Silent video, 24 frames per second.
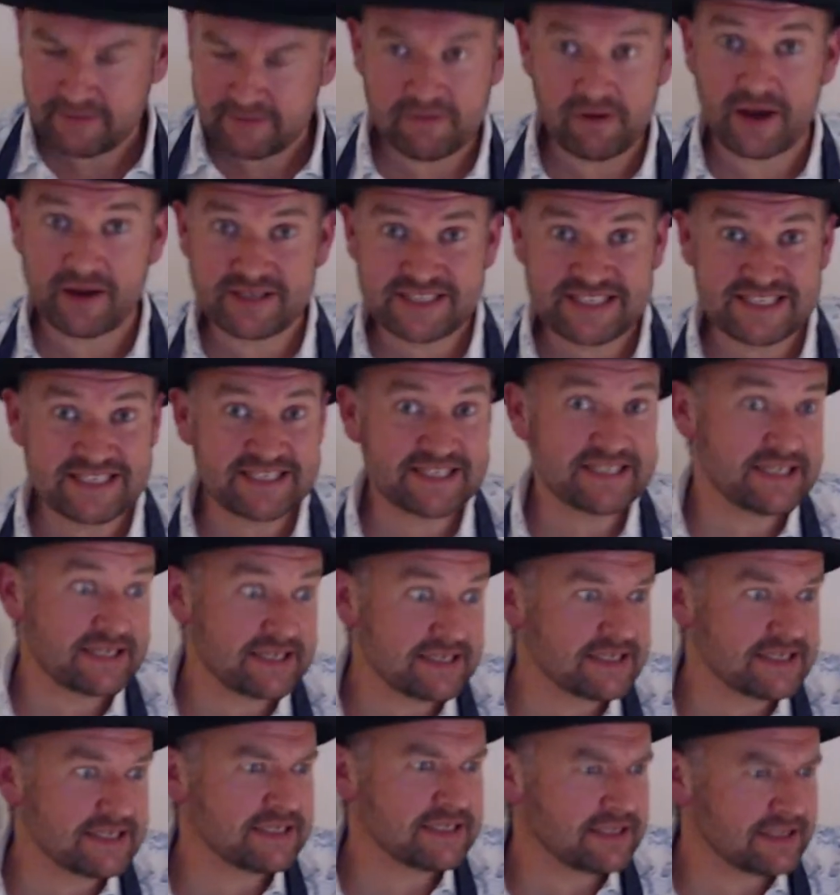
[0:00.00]
Right, ding,
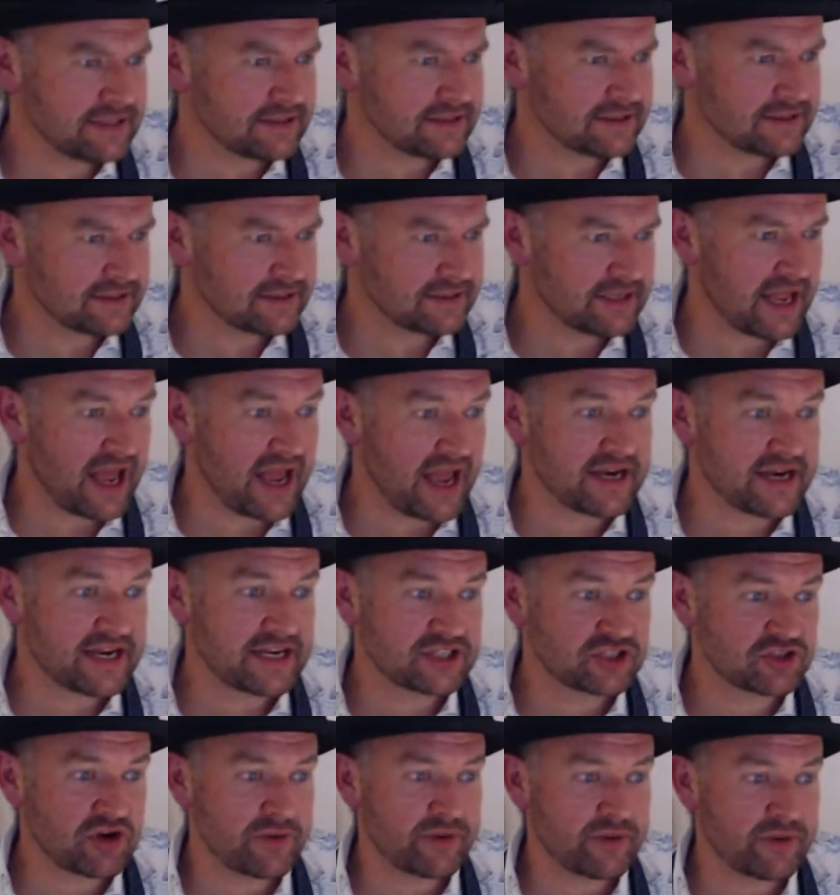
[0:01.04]
ding, ding, ding. Ending
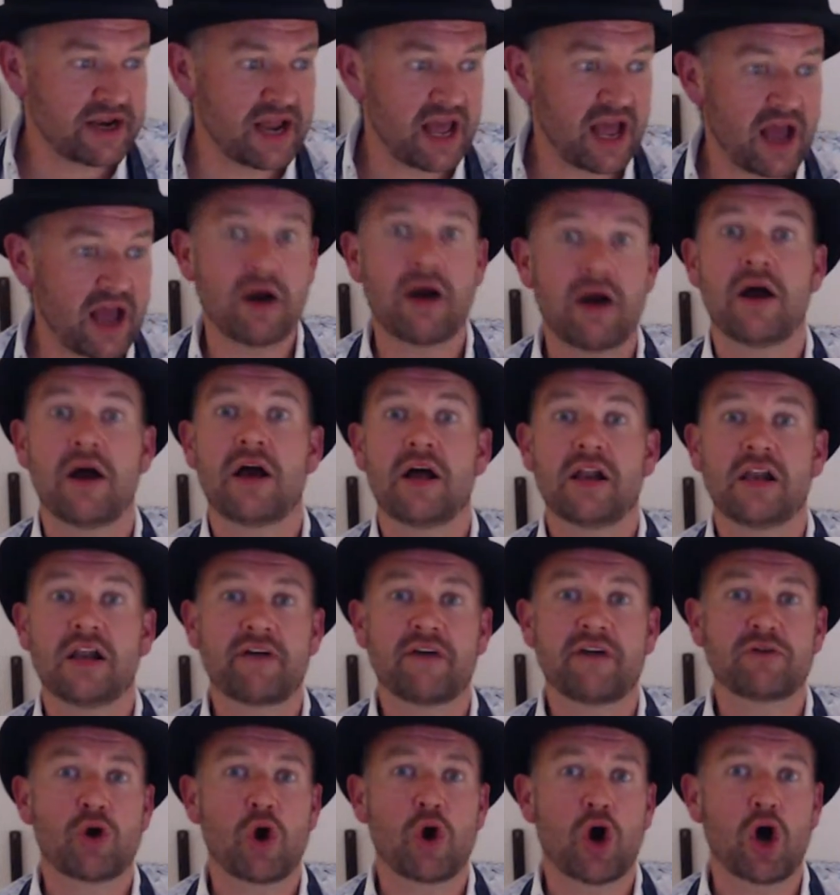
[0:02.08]
streaming now.
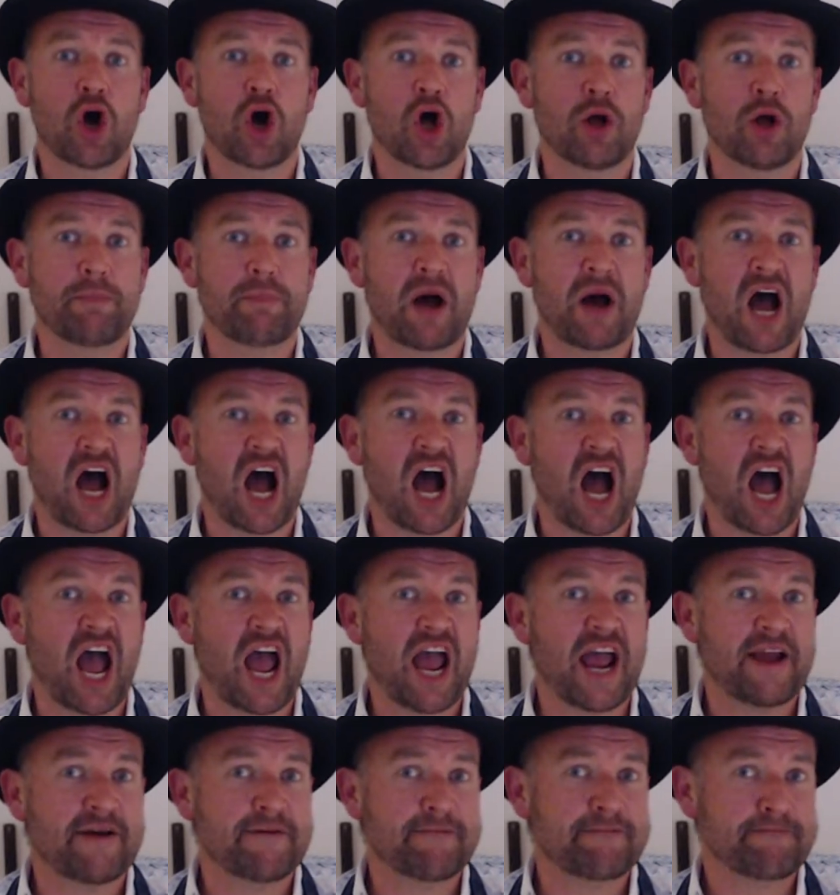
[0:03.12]
Love you all.
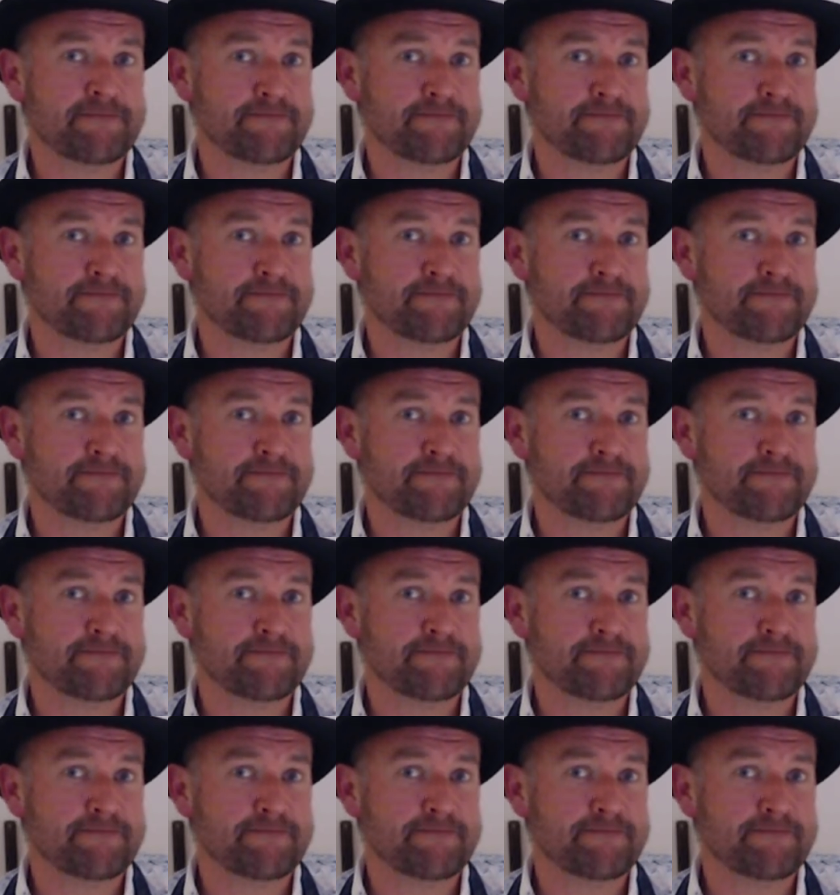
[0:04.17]
Bye.